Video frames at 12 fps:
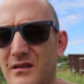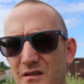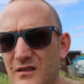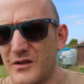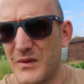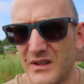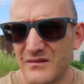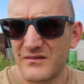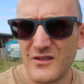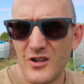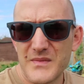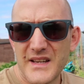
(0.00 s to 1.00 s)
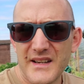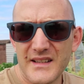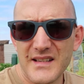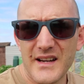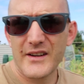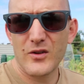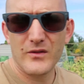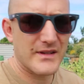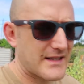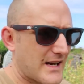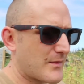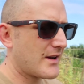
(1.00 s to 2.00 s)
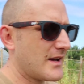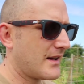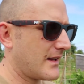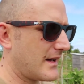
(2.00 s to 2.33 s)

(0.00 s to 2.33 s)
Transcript: Sorry, my arm's getting tired holding this camera.